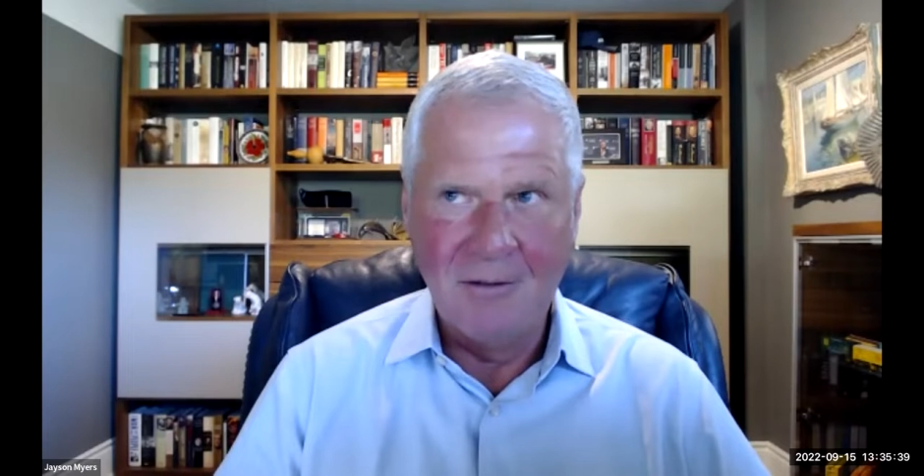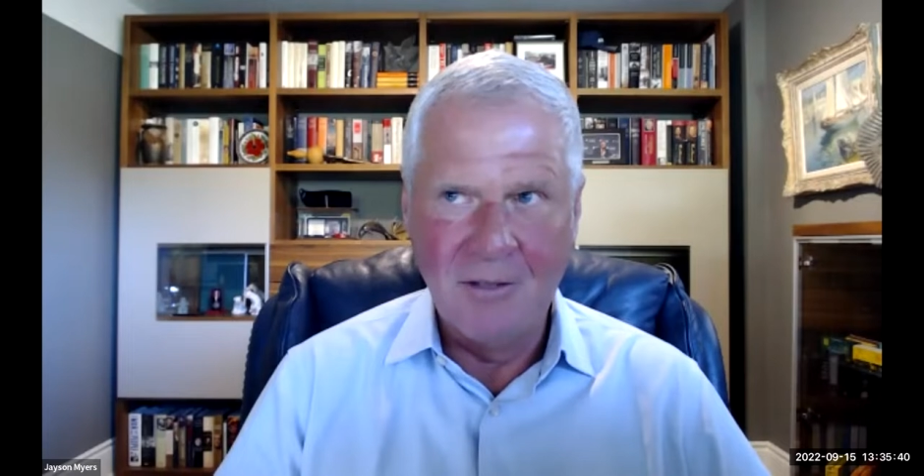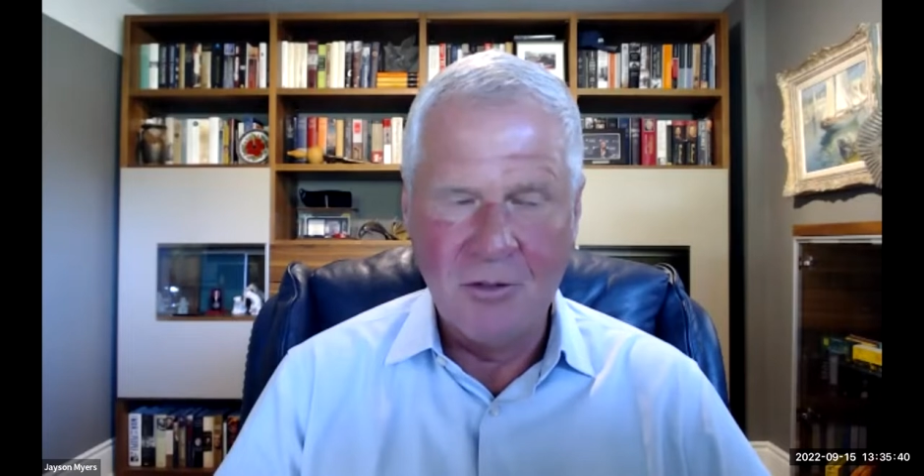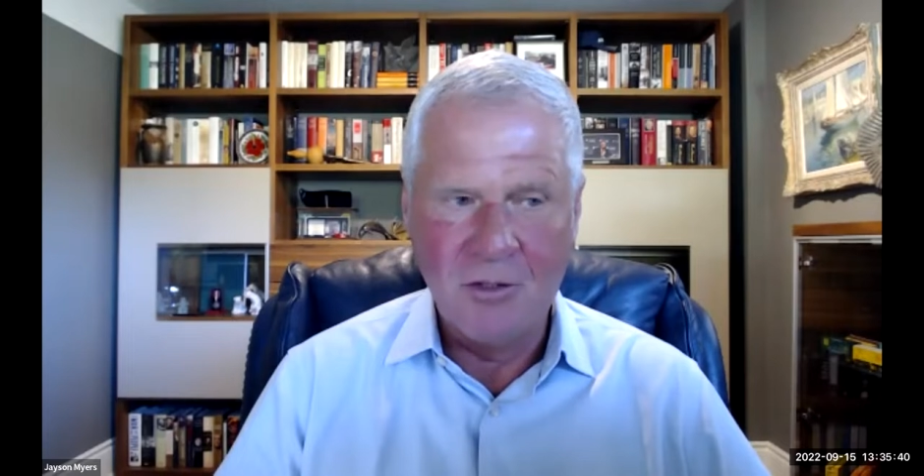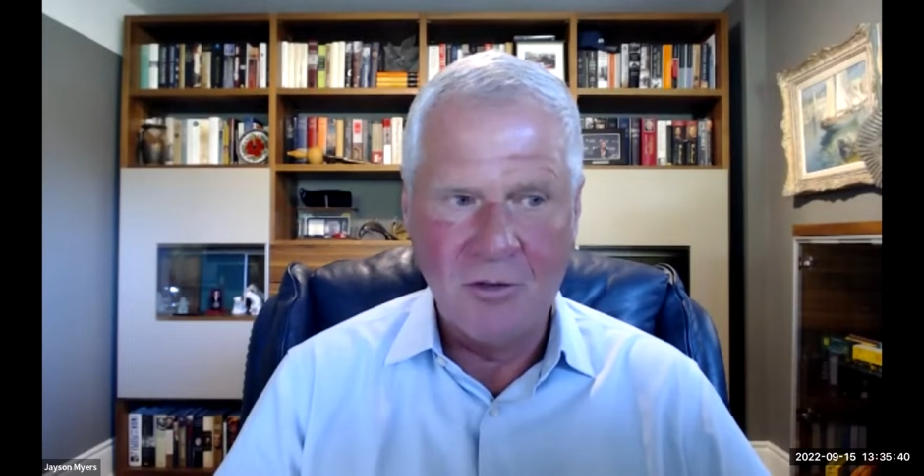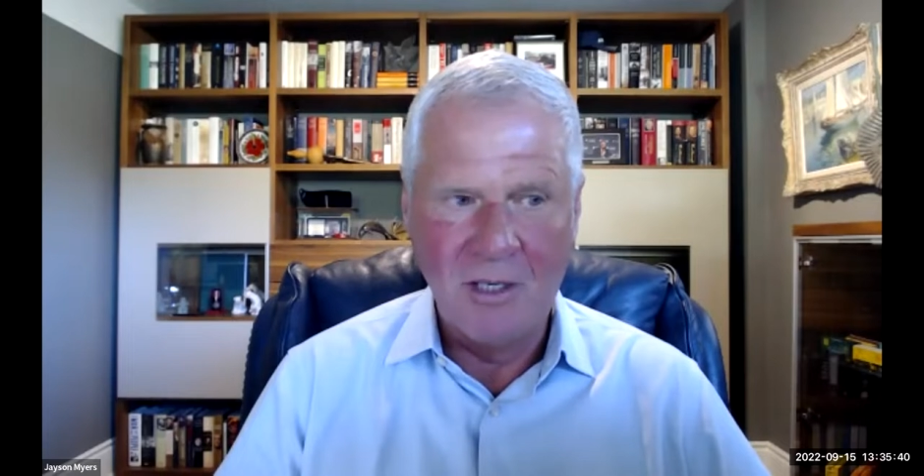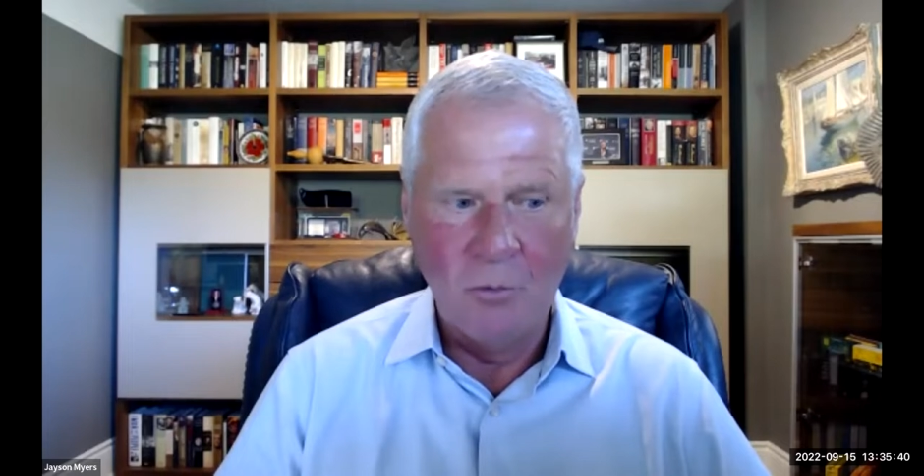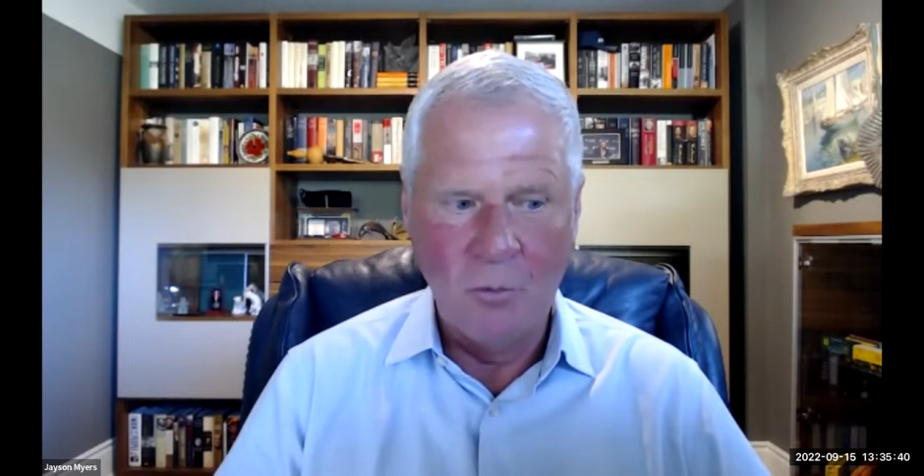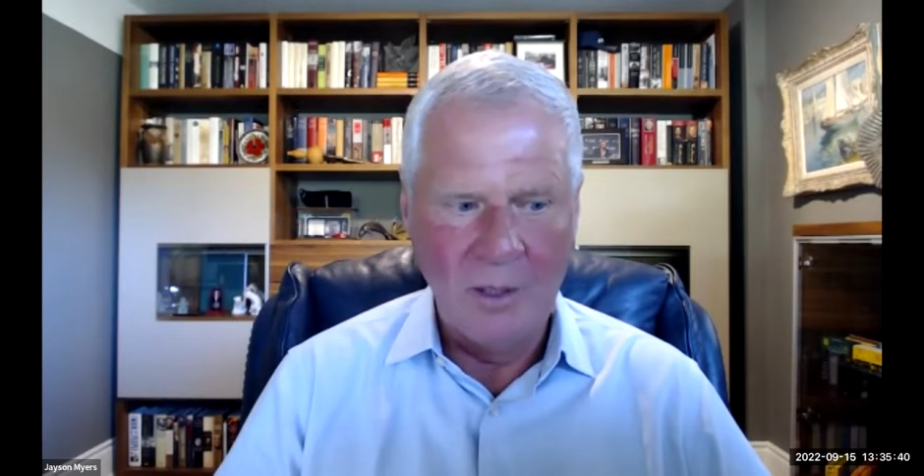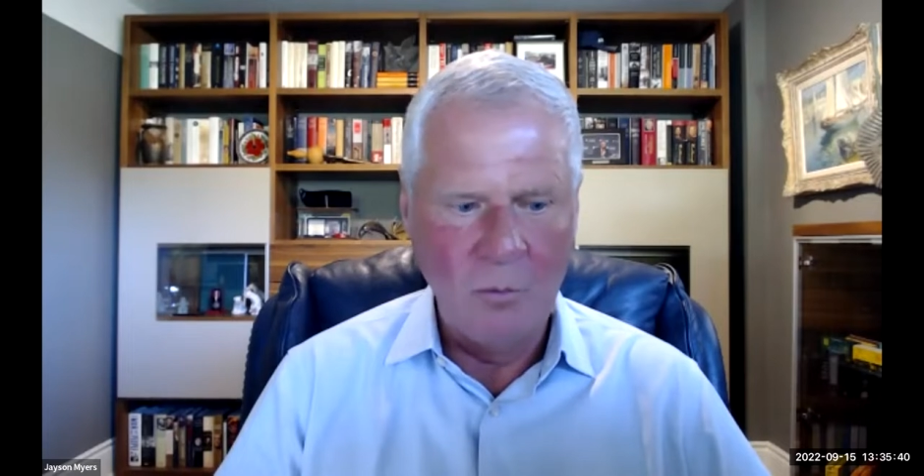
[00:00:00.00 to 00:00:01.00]
interest
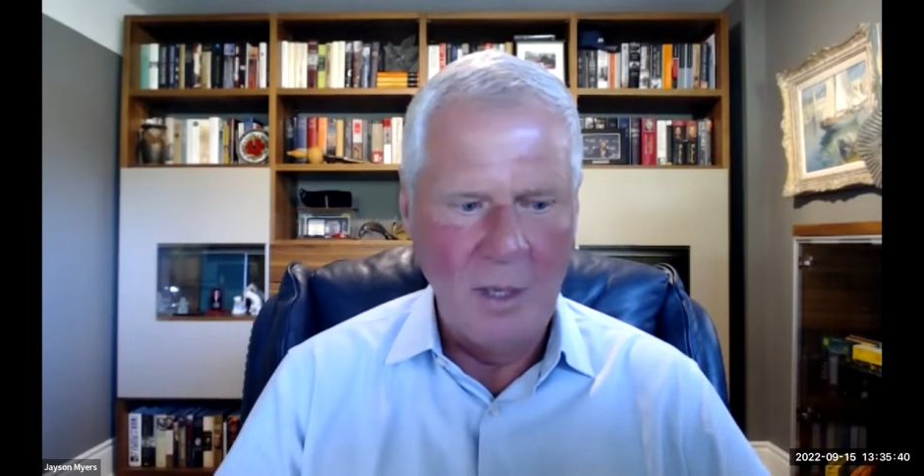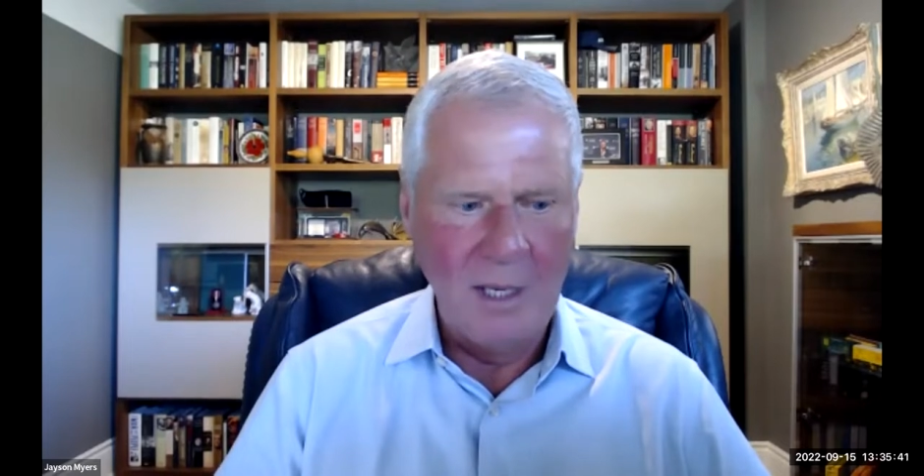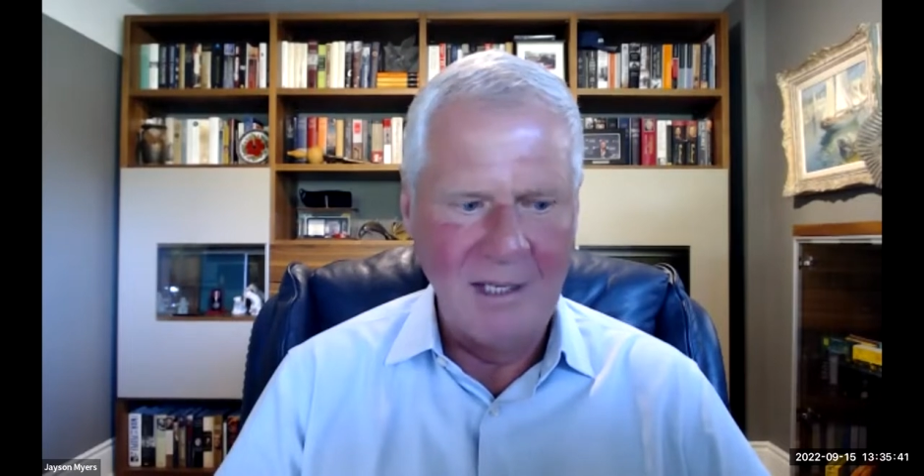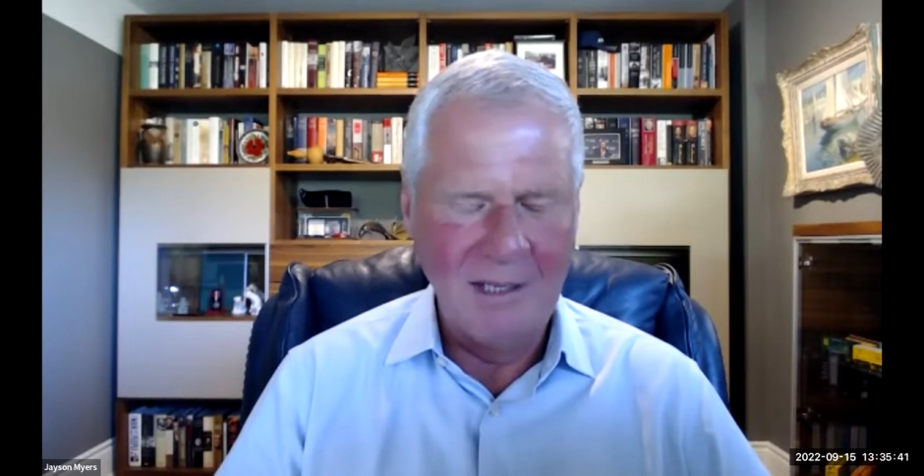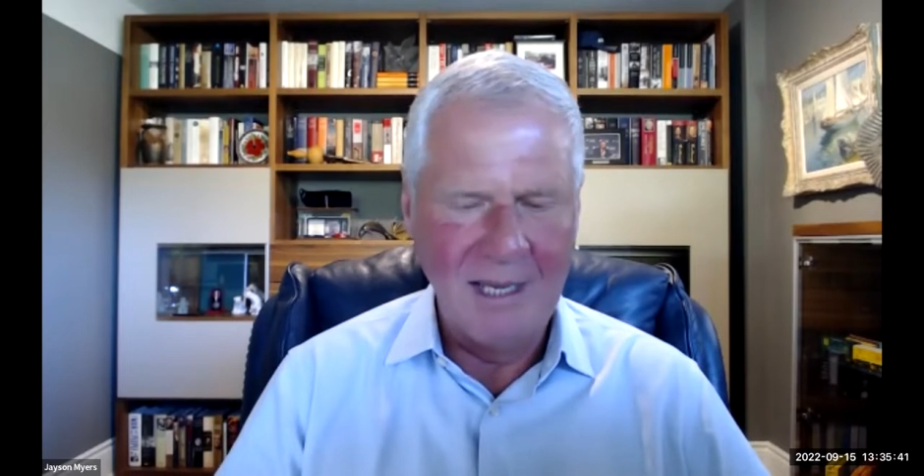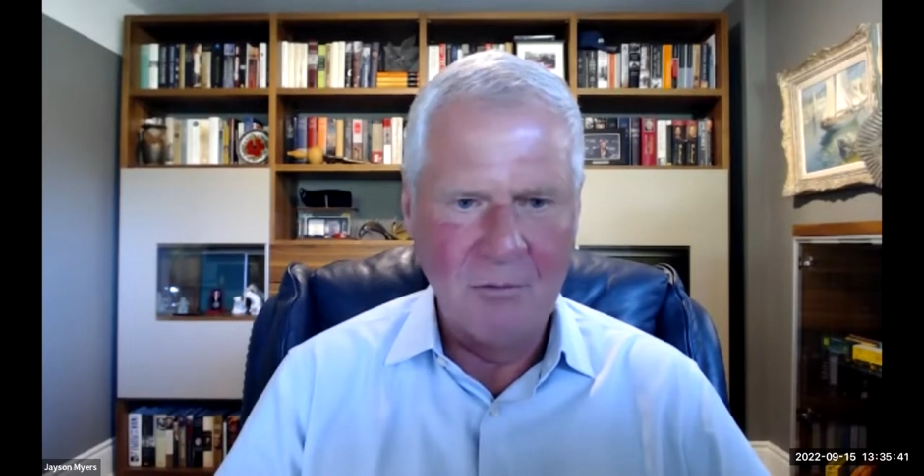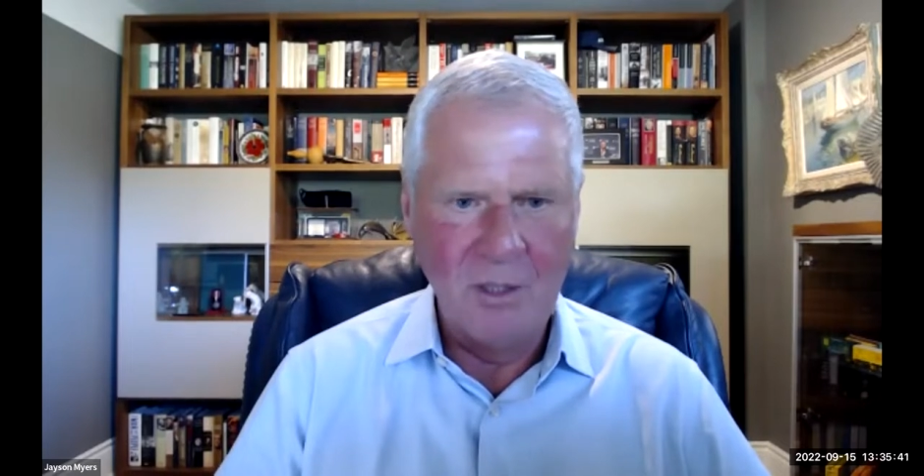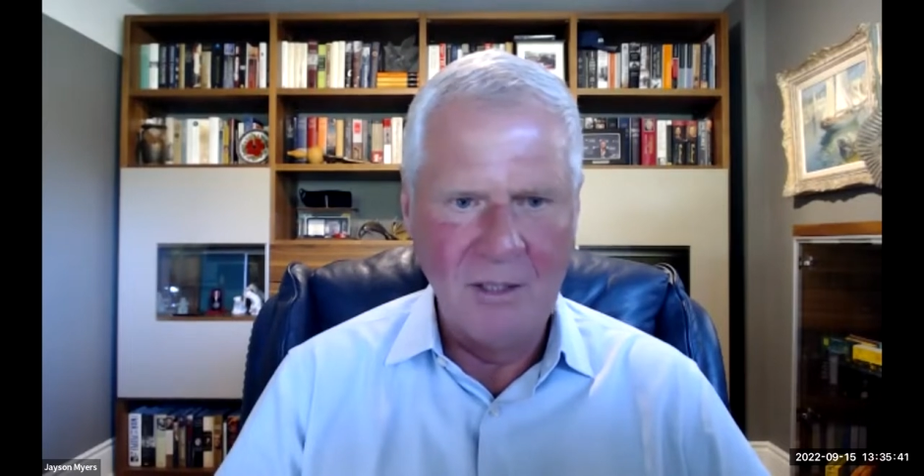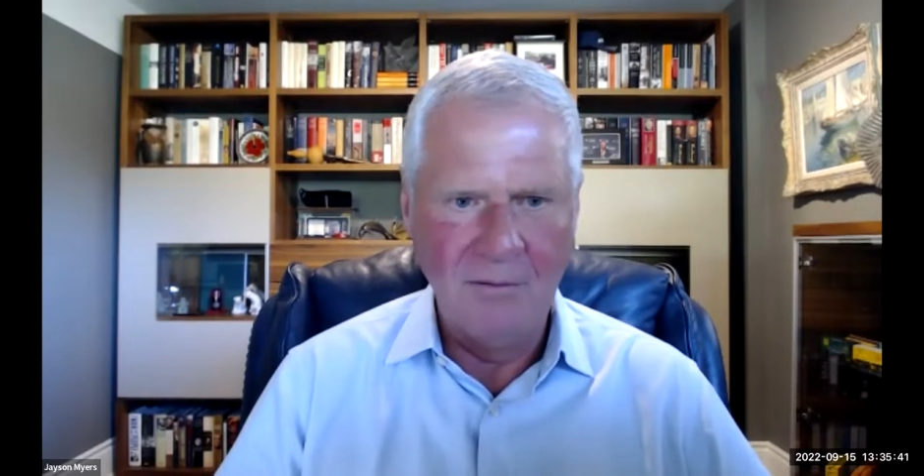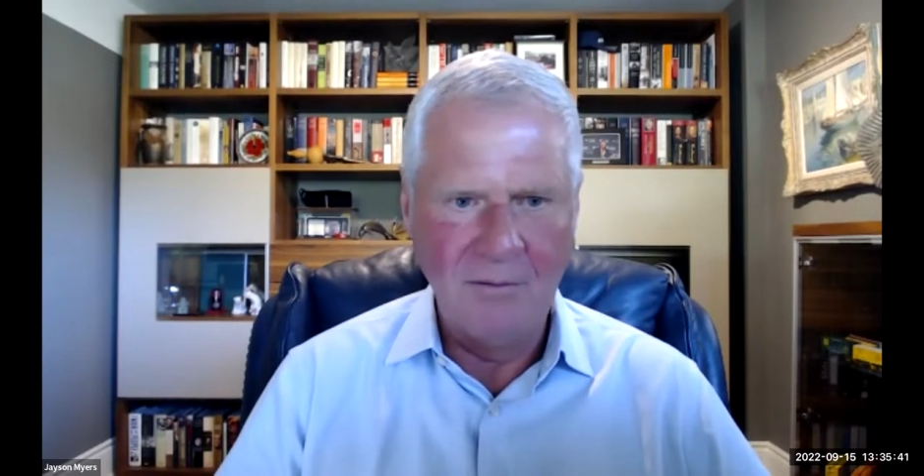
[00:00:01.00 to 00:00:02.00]
rate, one way to get
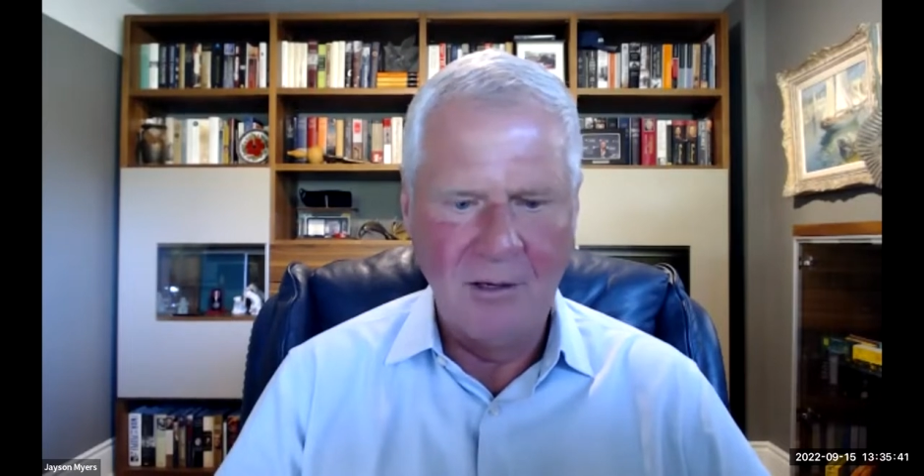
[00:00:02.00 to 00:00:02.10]
rid of